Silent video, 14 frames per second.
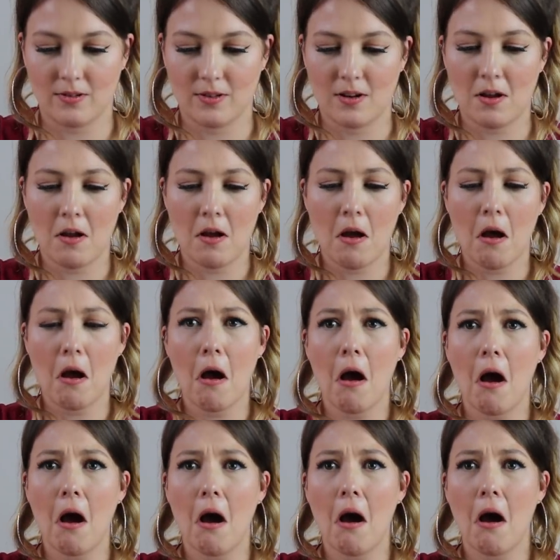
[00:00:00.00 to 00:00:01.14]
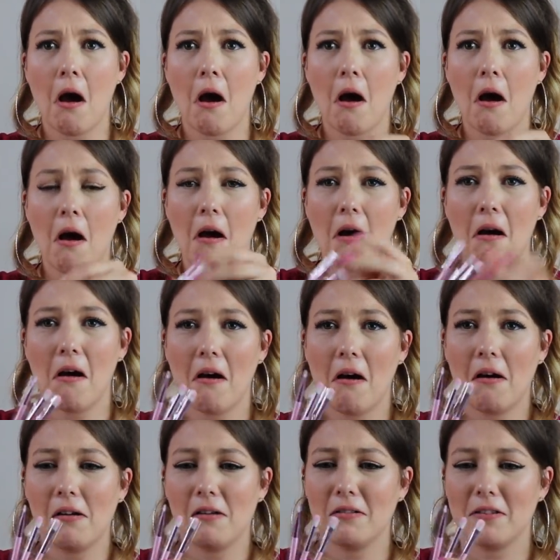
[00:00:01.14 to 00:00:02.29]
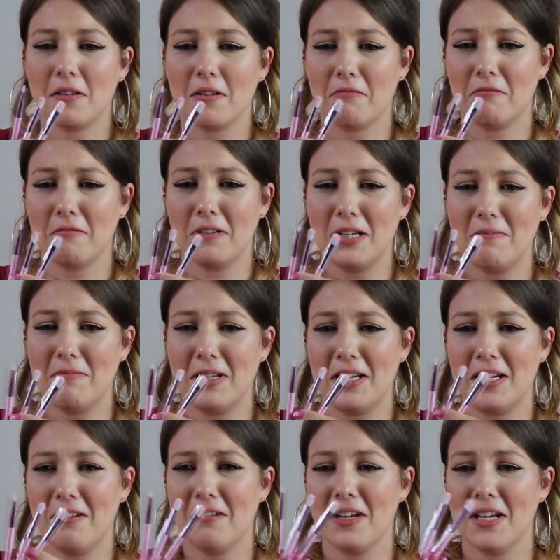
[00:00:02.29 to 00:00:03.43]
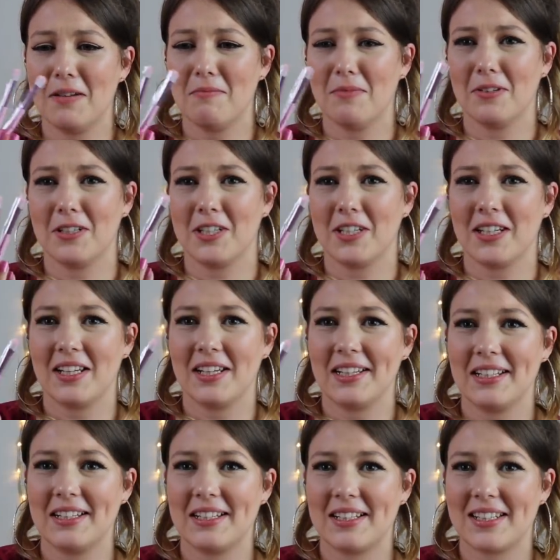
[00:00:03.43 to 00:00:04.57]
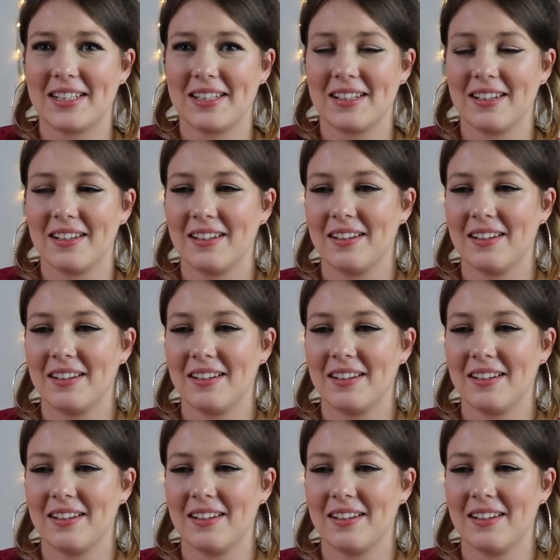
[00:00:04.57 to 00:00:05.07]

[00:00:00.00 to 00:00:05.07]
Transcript: 3 mini eyebrushes!